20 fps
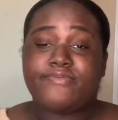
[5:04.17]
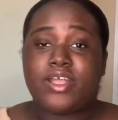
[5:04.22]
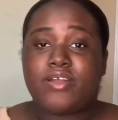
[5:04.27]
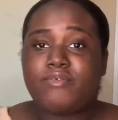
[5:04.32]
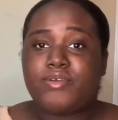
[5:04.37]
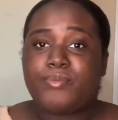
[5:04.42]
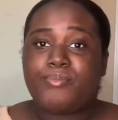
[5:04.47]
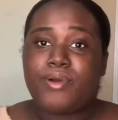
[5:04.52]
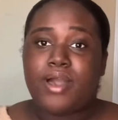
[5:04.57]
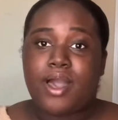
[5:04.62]

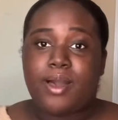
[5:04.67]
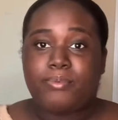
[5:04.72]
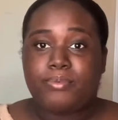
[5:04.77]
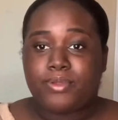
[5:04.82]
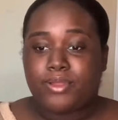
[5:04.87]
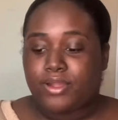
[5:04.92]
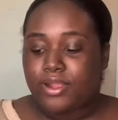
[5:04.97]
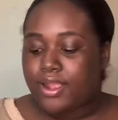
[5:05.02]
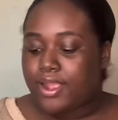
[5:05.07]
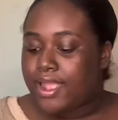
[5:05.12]

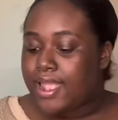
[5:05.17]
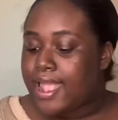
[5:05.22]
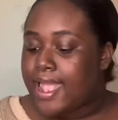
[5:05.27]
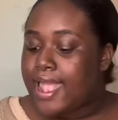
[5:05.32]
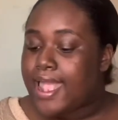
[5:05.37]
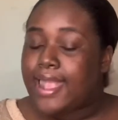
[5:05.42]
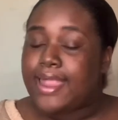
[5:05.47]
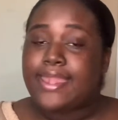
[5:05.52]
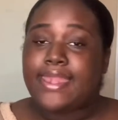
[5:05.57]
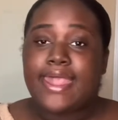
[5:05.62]
popular.
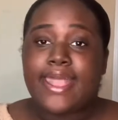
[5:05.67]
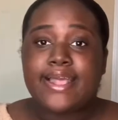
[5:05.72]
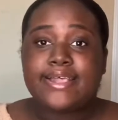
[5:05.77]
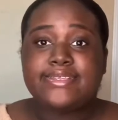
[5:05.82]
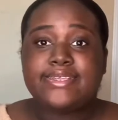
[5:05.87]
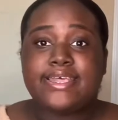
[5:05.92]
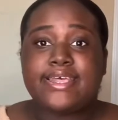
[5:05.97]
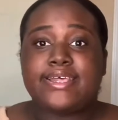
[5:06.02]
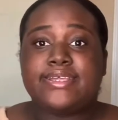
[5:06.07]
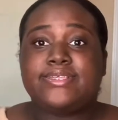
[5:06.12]
Next
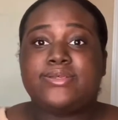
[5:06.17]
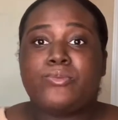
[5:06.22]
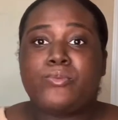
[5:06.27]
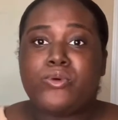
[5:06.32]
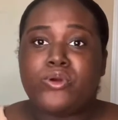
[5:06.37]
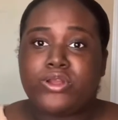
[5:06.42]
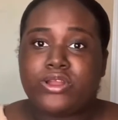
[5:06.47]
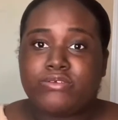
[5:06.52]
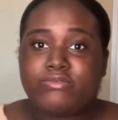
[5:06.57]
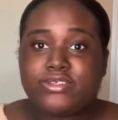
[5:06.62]
is
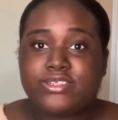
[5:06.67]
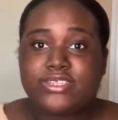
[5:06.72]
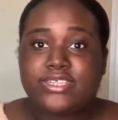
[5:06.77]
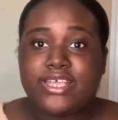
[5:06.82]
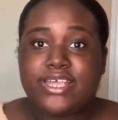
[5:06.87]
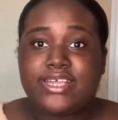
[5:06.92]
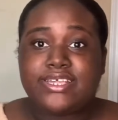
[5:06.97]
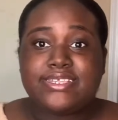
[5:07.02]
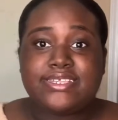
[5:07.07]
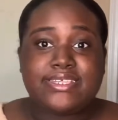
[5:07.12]
morning routine,
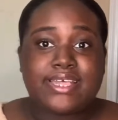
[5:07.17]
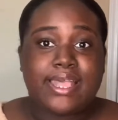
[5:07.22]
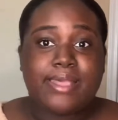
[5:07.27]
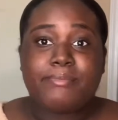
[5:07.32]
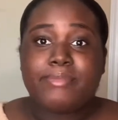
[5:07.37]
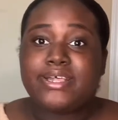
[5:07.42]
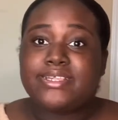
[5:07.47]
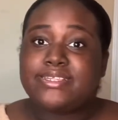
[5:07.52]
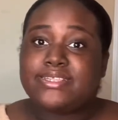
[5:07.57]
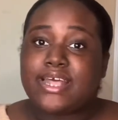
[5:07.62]
same
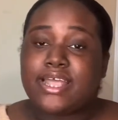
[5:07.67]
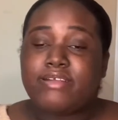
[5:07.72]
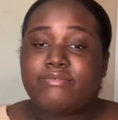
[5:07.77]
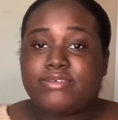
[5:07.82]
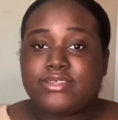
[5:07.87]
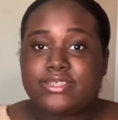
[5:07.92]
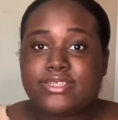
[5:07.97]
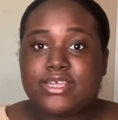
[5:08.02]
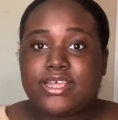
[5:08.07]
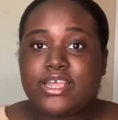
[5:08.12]
as night
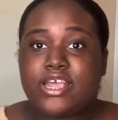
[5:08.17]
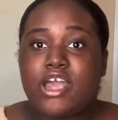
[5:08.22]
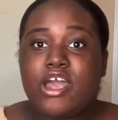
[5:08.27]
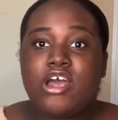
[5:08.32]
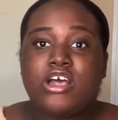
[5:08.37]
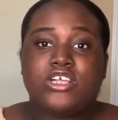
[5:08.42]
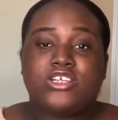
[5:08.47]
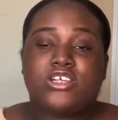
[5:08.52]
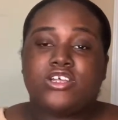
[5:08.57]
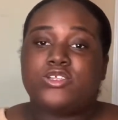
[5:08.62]
routine,
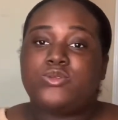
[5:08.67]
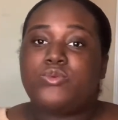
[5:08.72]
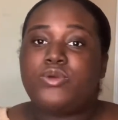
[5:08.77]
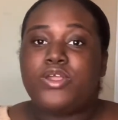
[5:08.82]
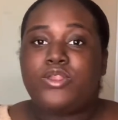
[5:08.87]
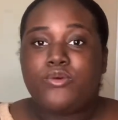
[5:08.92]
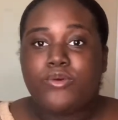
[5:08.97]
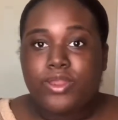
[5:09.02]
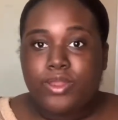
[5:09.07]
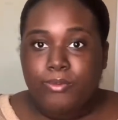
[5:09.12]
just what you do
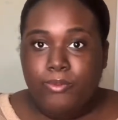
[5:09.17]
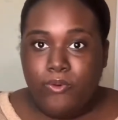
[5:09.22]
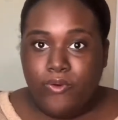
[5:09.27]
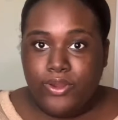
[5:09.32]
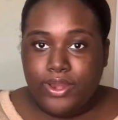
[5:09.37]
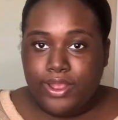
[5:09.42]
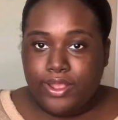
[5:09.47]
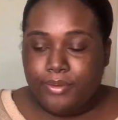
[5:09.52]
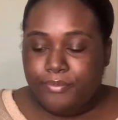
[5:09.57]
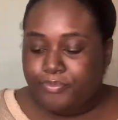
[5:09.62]
in the morning.